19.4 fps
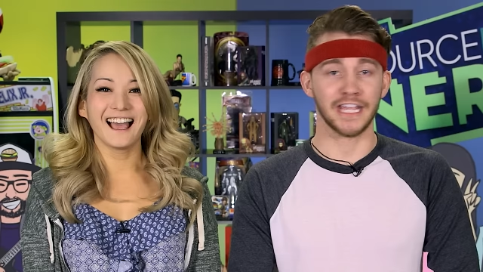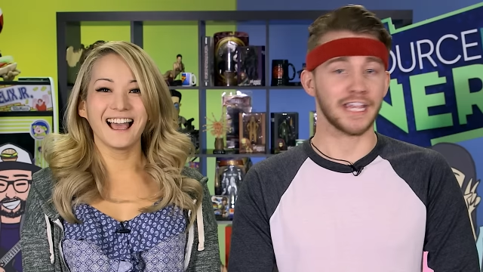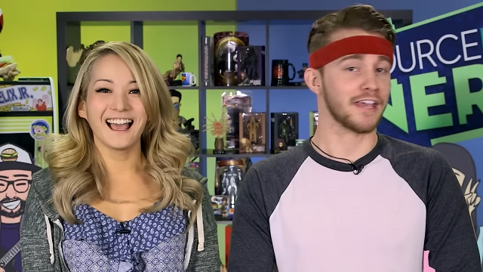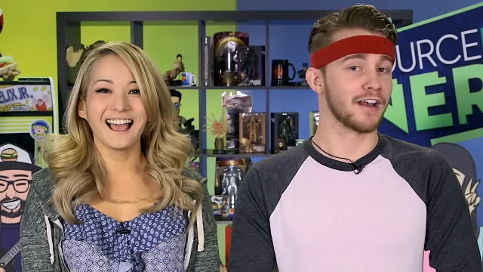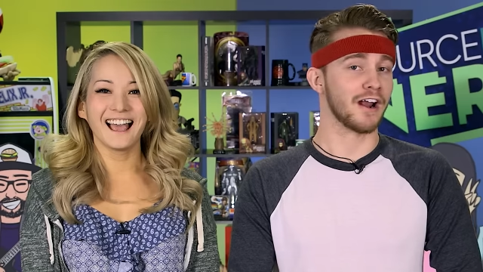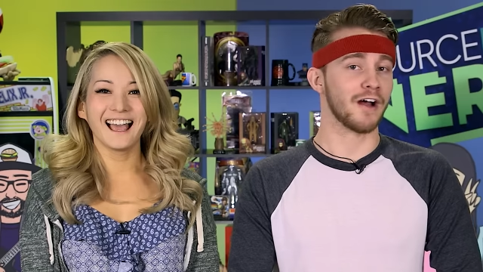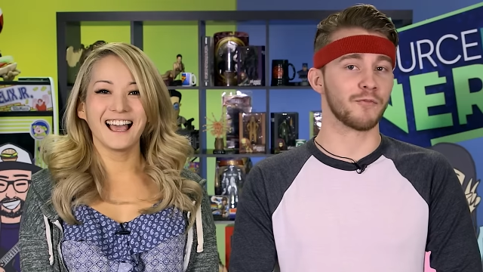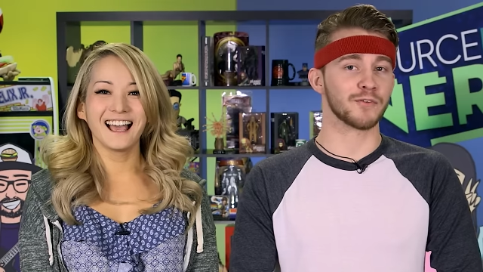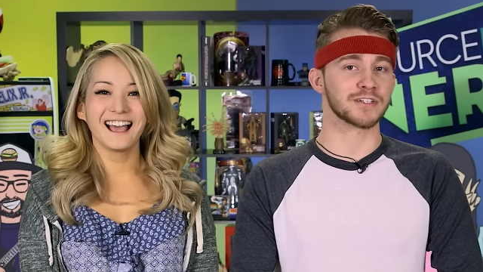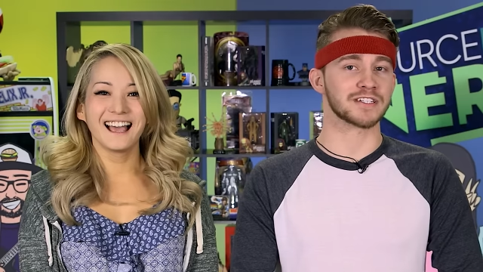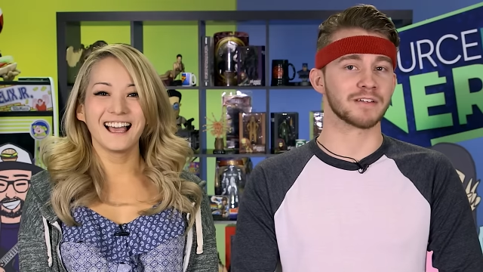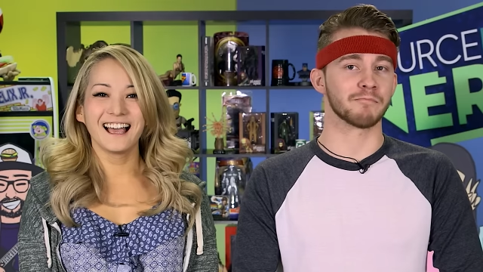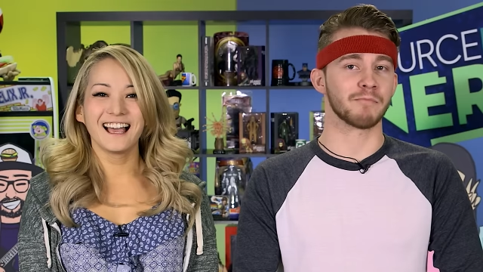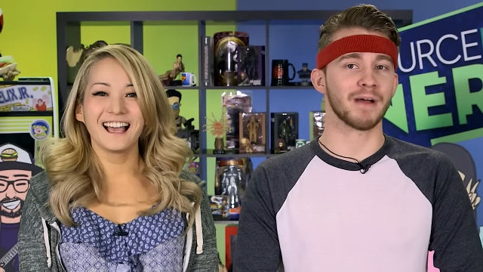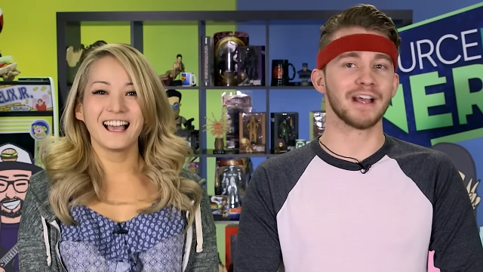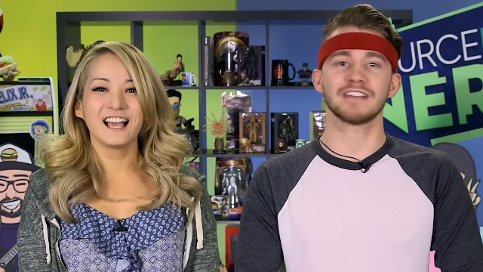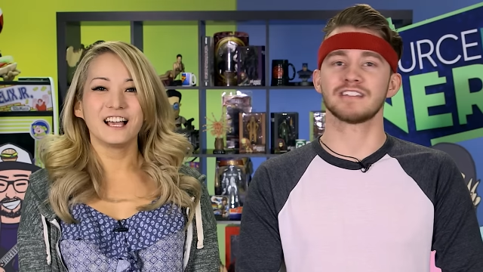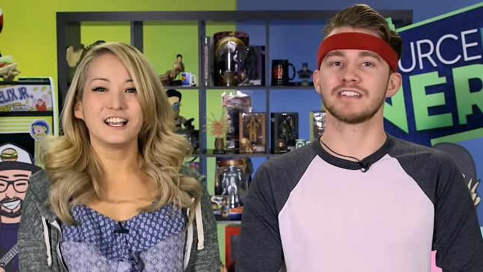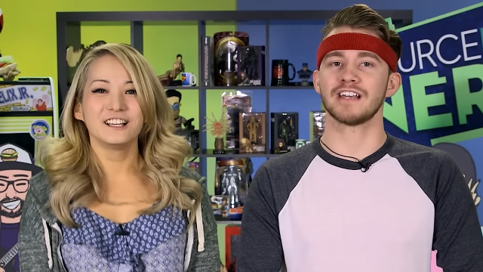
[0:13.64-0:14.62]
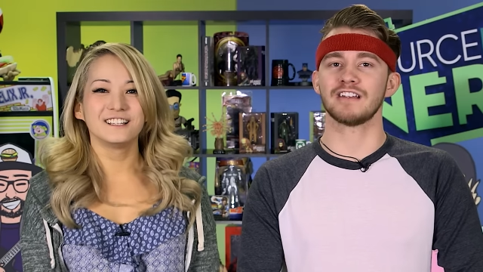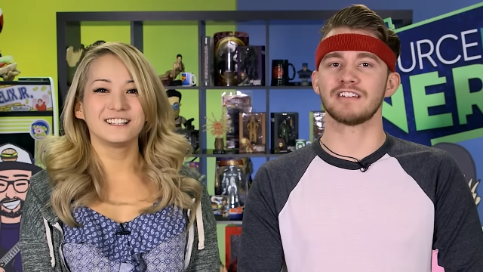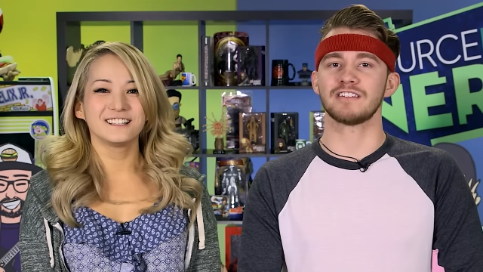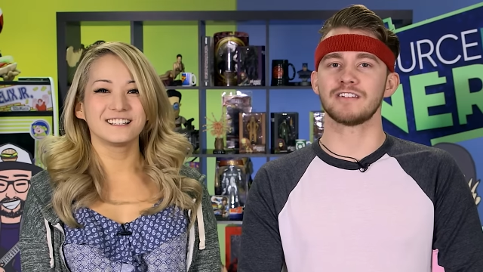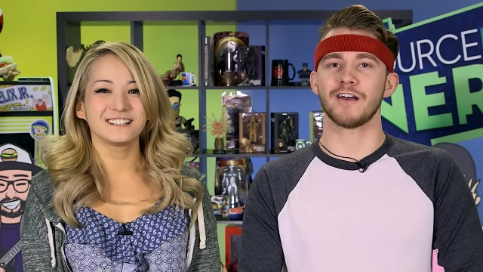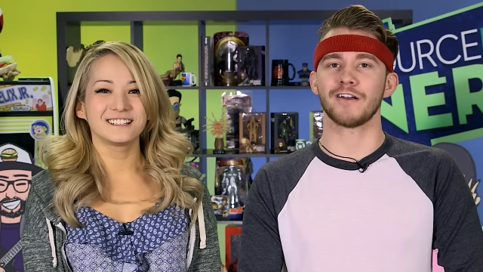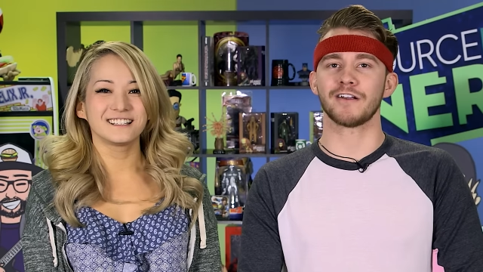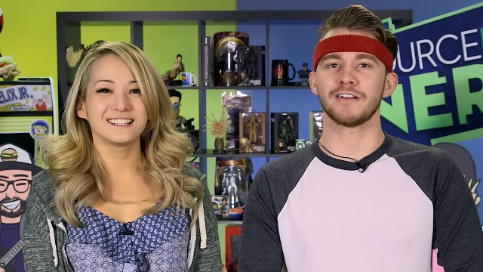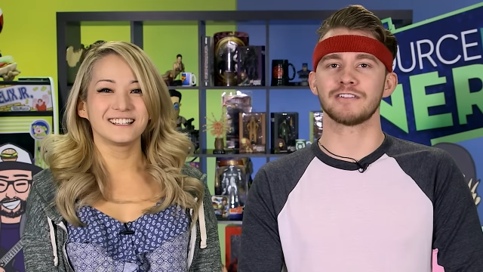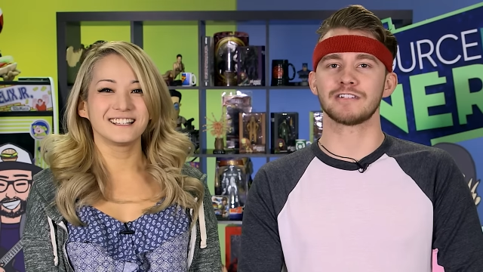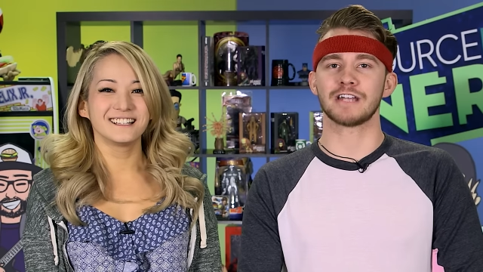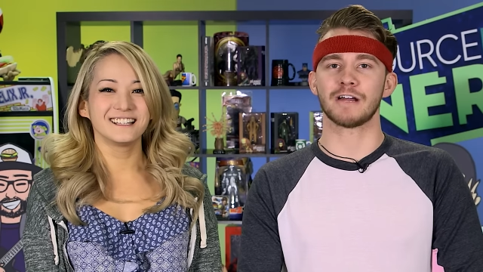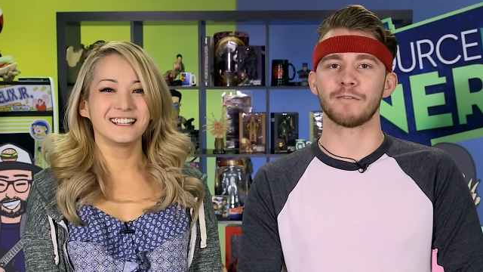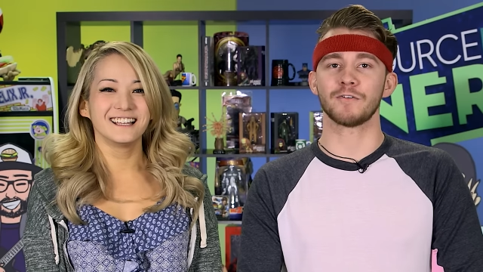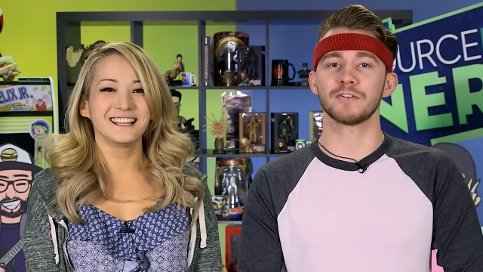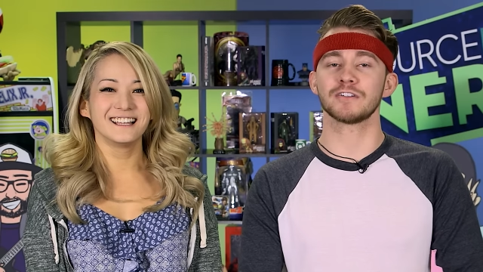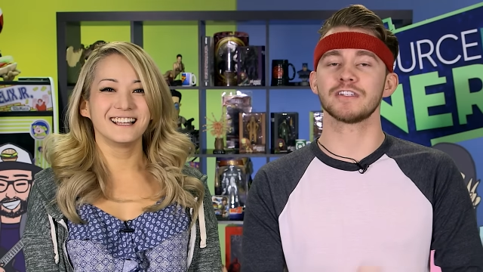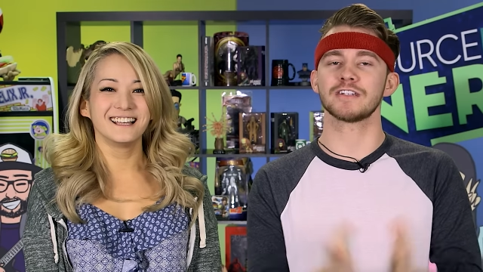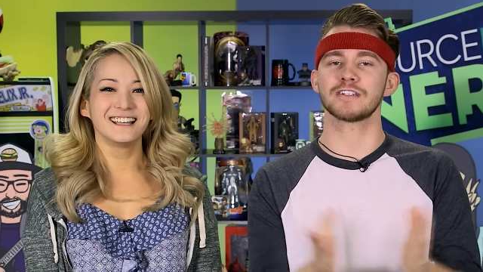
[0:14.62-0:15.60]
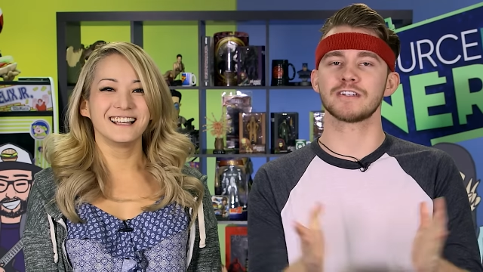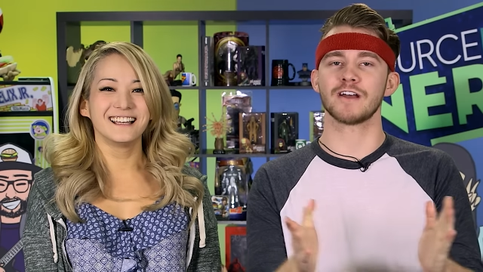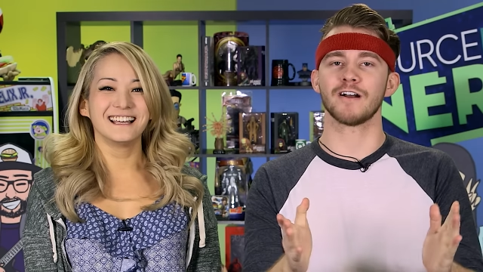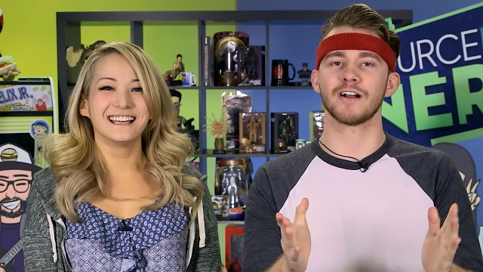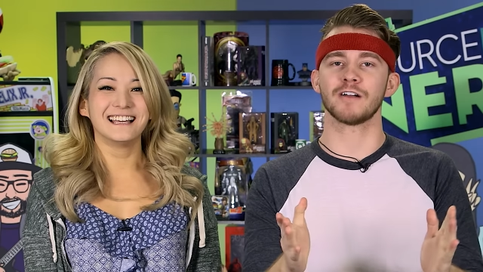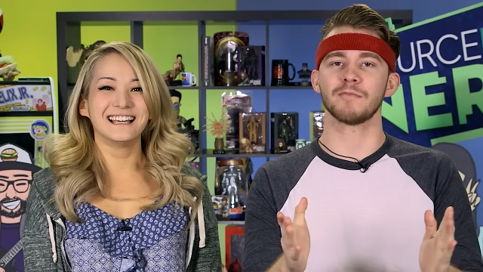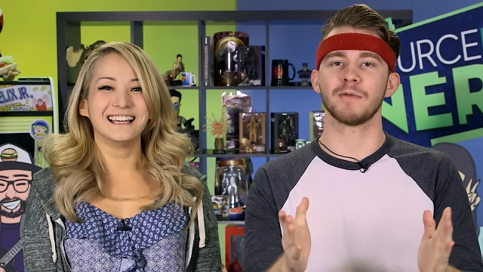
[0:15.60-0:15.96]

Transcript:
Speaker 1: Kicking it off with some bite-sized stocking stuffers, let's talk